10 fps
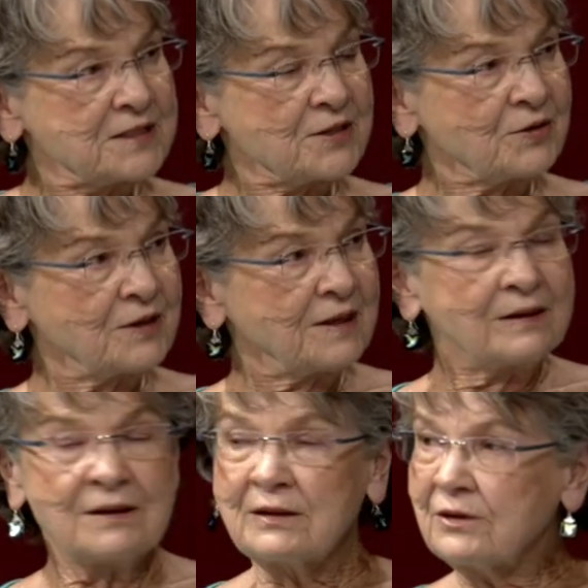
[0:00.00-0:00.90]
So
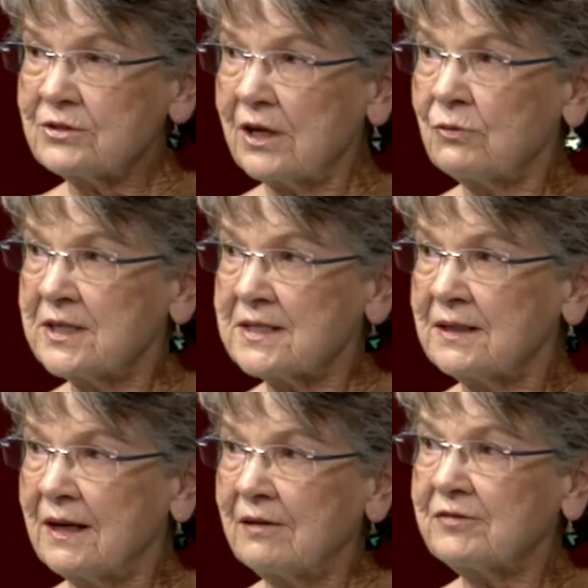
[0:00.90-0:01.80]
there's always
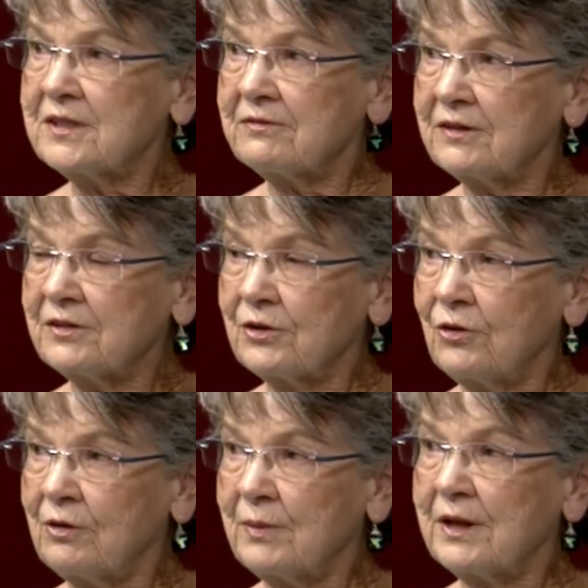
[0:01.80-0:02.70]
enough to fill the
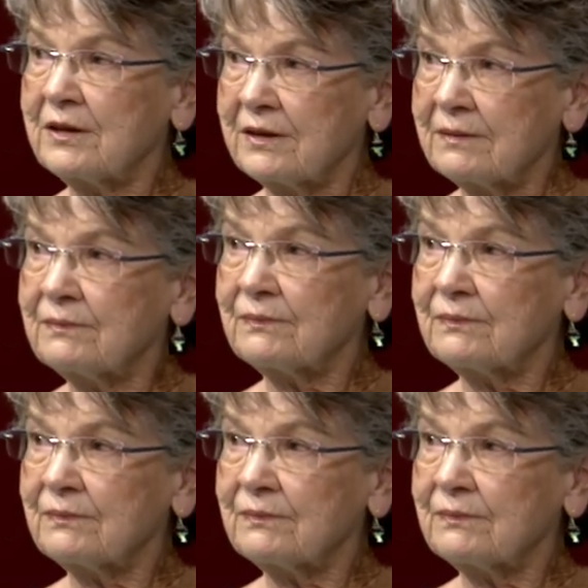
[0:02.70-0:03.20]
whole month.